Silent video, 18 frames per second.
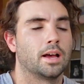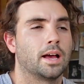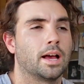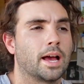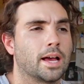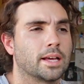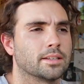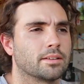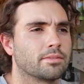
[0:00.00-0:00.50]

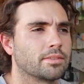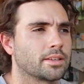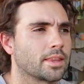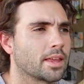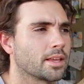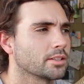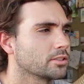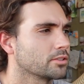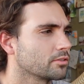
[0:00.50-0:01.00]
And I think
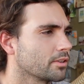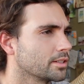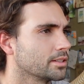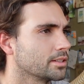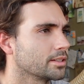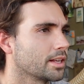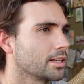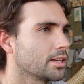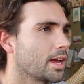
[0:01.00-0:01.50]
that
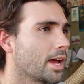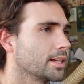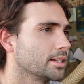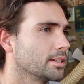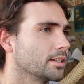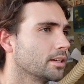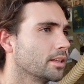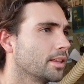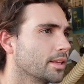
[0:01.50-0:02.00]
stress
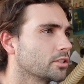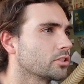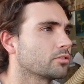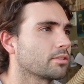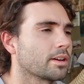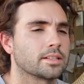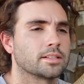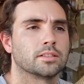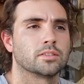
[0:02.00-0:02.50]

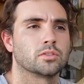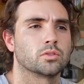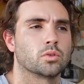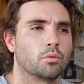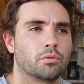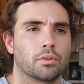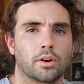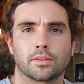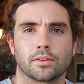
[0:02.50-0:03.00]
and sort
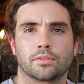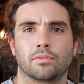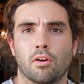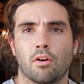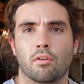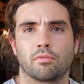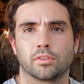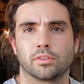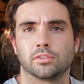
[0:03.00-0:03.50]
of like
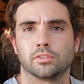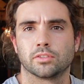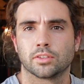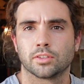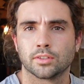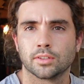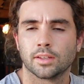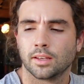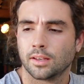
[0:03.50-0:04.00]
fervent
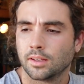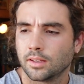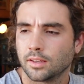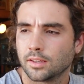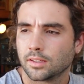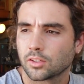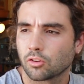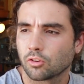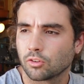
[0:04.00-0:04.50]

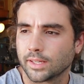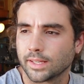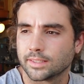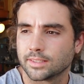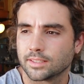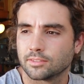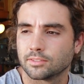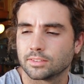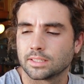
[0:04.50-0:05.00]

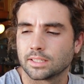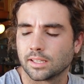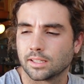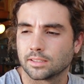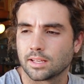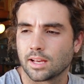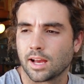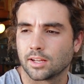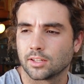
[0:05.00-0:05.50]
creativity
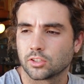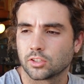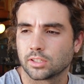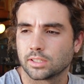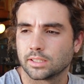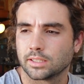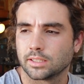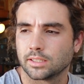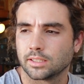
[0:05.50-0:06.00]
has
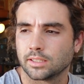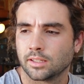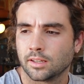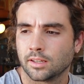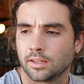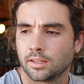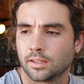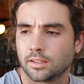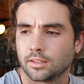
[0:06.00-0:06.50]
actually
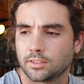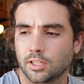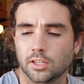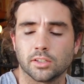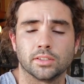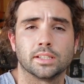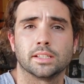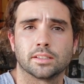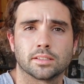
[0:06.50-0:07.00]

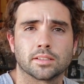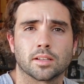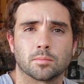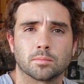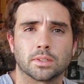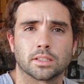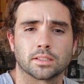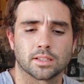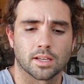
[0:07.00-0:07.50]
turned into
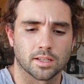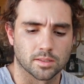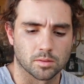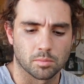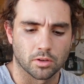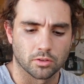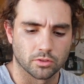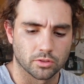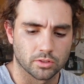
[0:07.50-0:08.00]
something, as
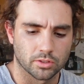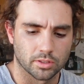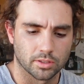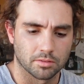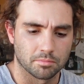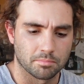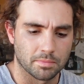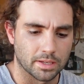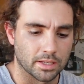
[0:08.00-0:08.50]
opposed to
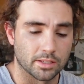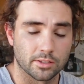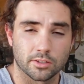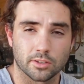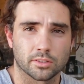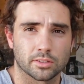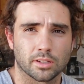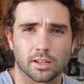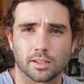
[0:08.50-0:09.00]
me
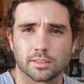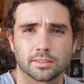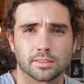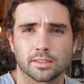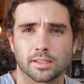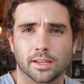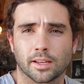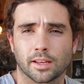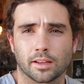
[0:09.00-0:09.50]
just like
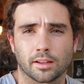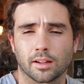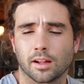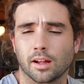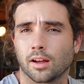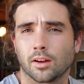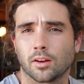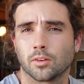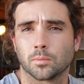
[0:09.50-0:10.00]
sitting
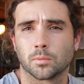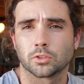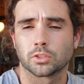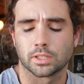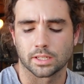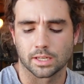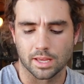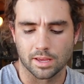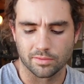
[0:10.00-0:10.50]
at home
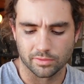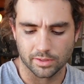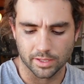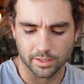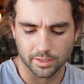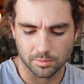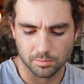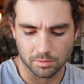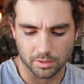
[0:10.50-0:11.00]
watching
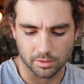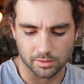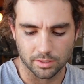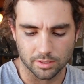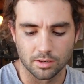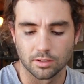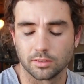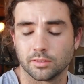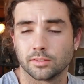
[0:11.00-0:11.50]
Netflix because I
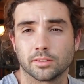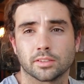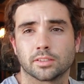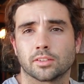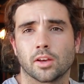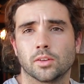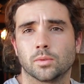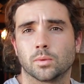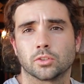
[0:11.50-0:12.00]
can't
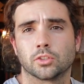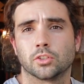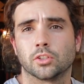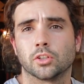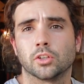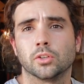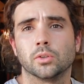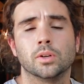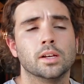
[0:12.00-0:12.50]
decide what to
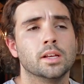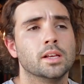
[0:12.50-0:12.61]
do.